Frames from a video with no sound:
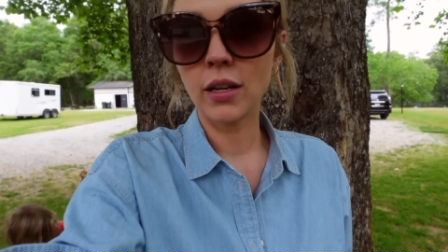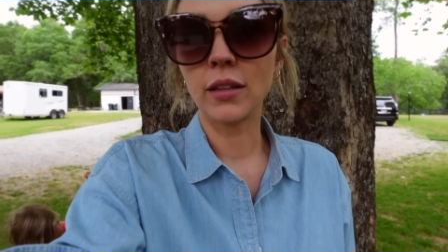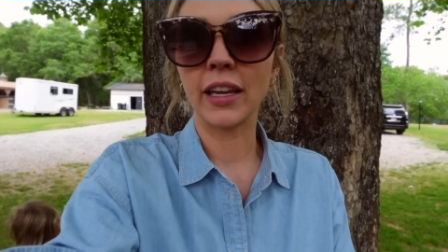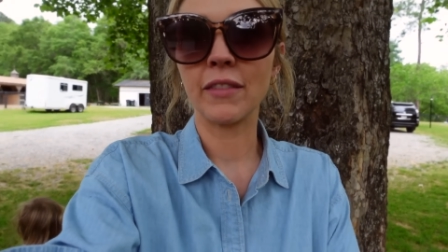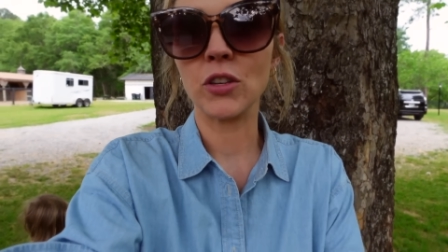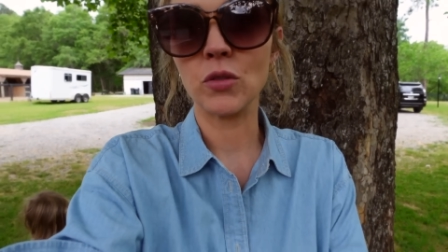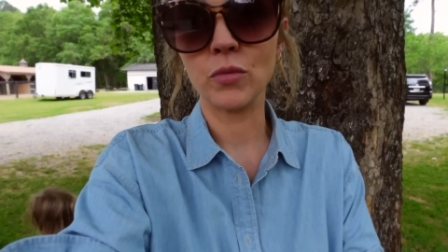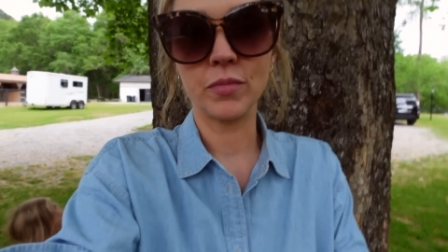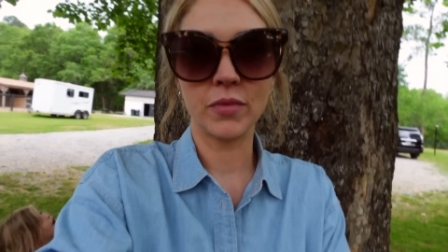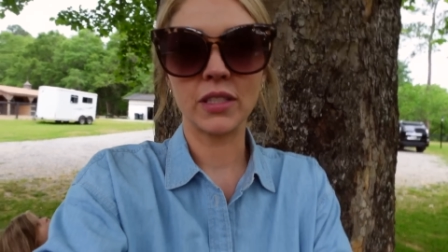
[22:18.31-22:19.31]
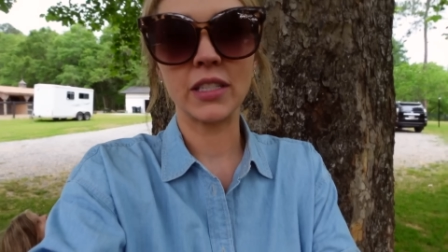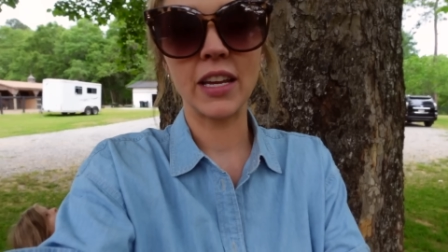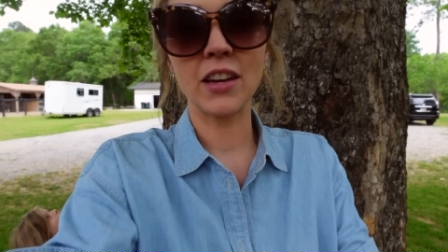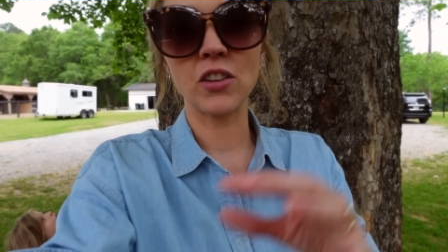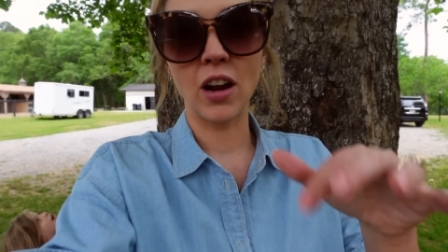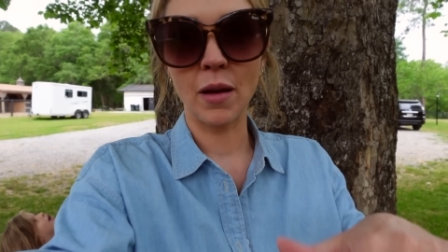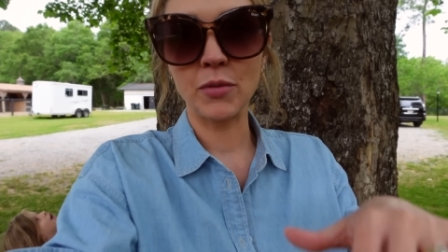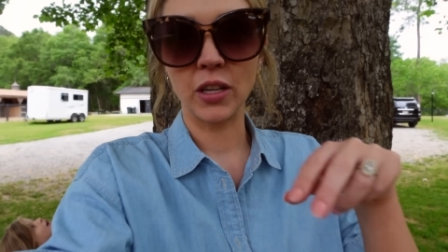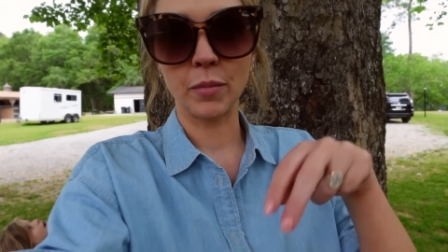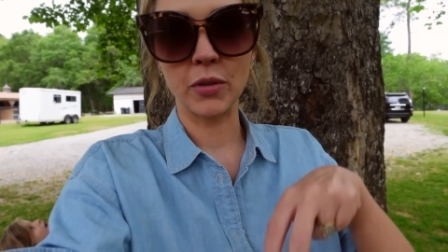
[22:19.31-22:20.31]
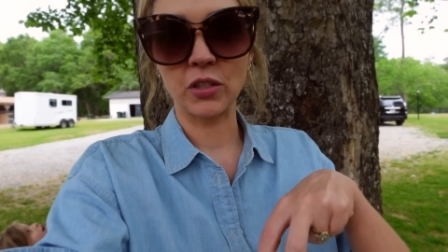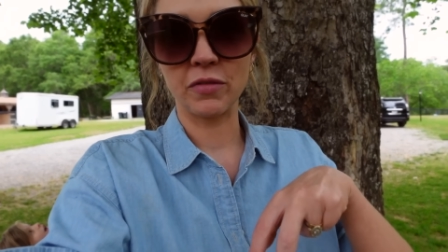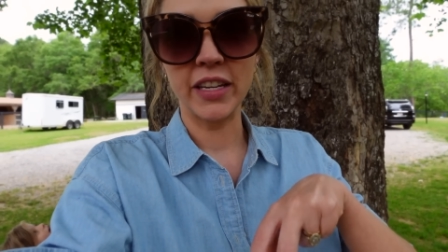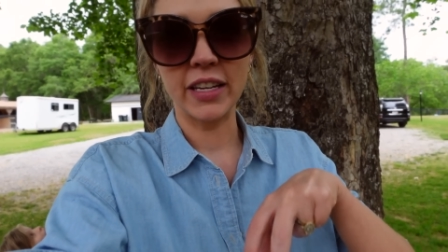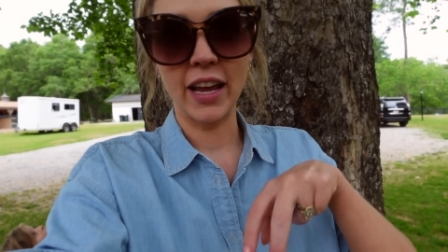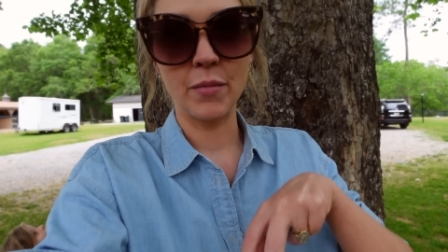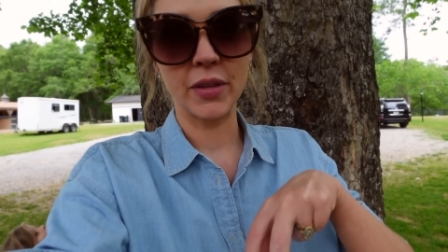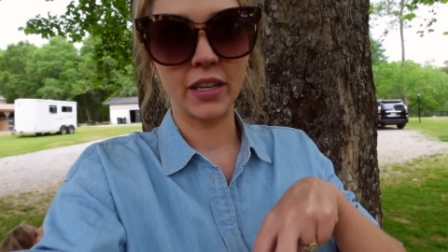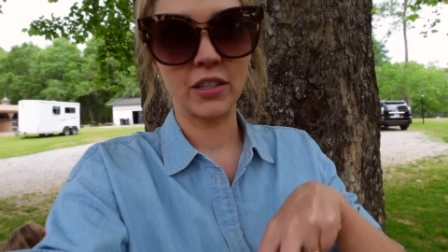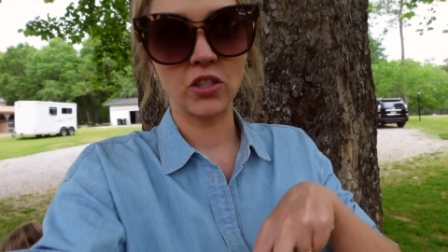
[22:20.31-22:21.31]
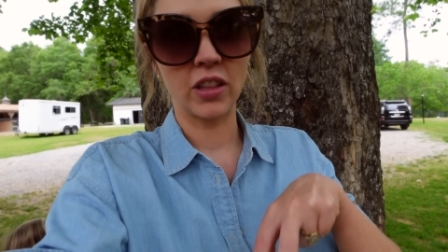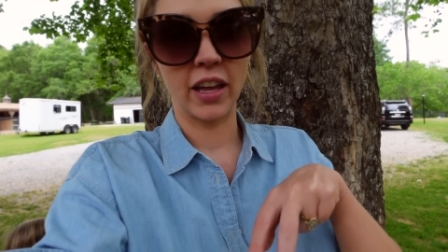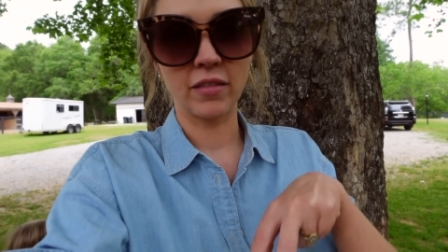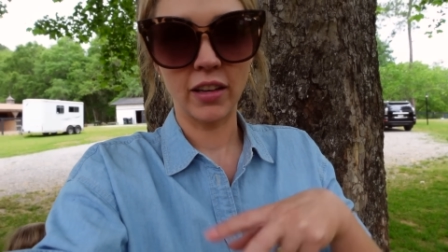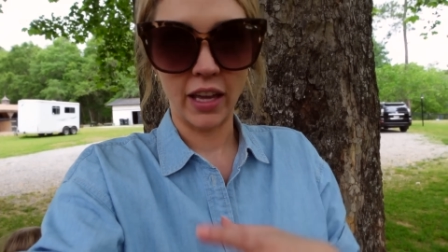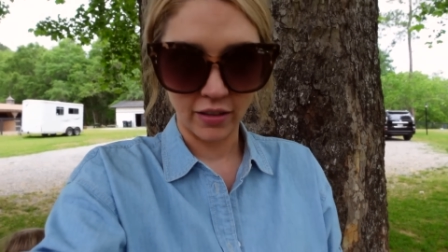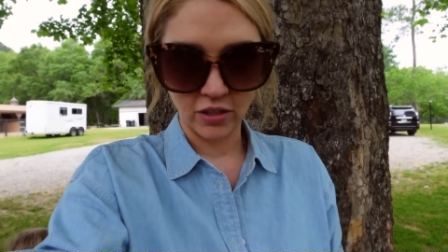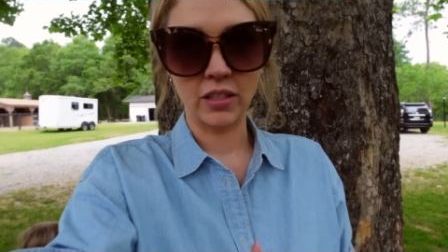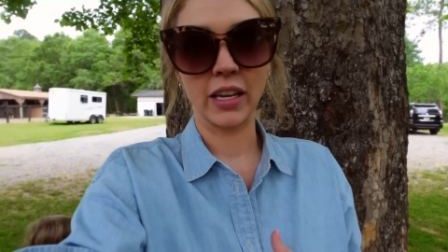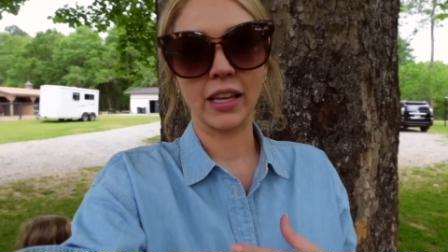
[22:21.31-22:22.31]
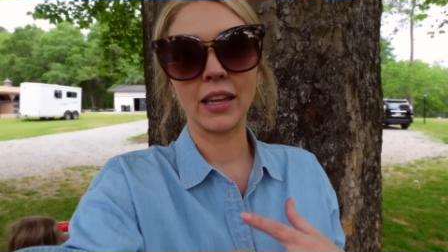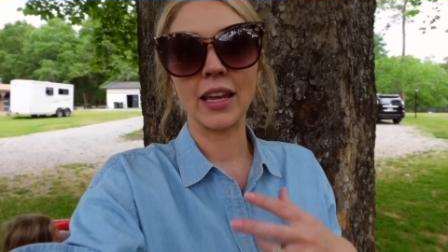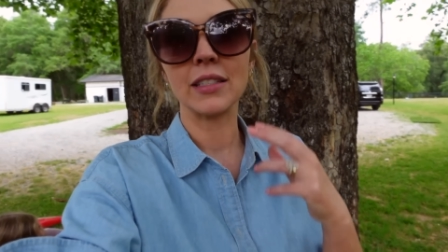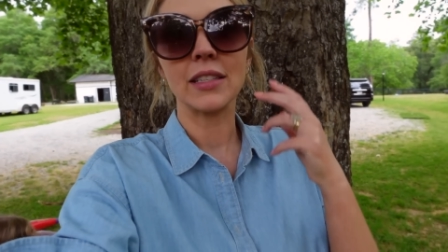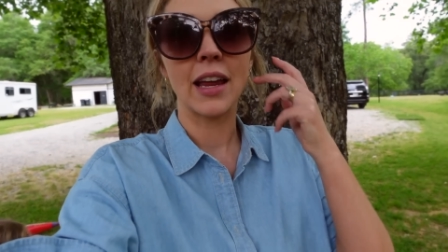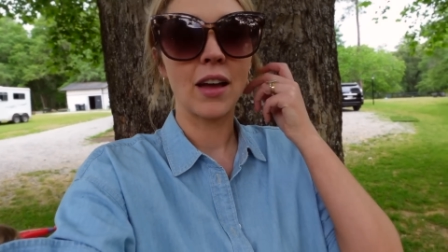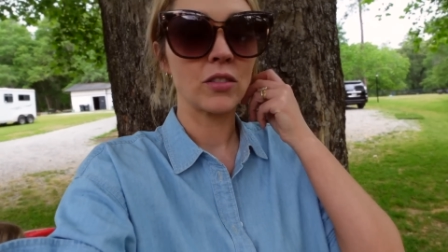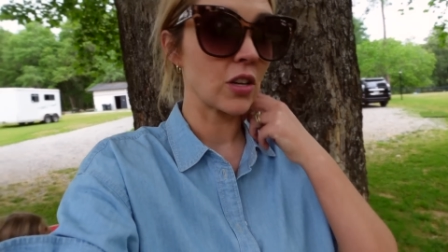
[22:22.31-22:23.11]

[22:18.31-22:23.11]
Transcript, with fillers: Like if you stand her up, she like puts her feet down, but then she like kind of just like lays down.